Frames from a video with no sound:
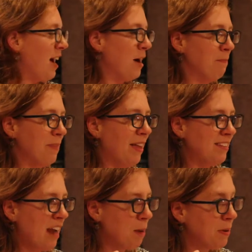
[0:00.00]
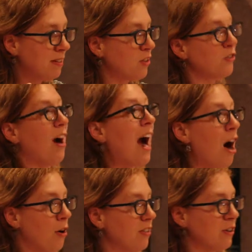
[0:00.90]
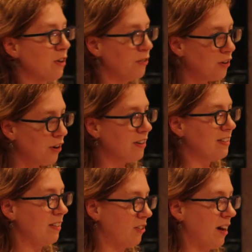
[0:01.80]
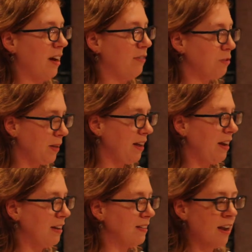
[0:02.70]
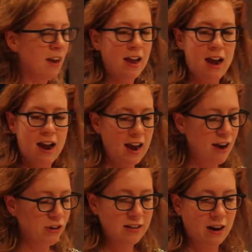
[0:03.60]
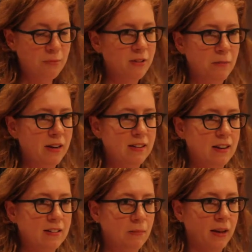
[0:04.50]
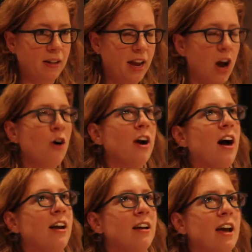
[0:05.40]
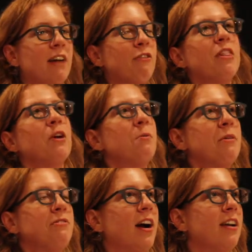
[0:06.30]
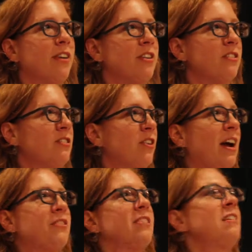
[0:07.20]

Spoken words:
And this happens throughout. So if you notice in Chekhov's plays, every time somebody says something like, oh God, everything would be fine if I just don't have to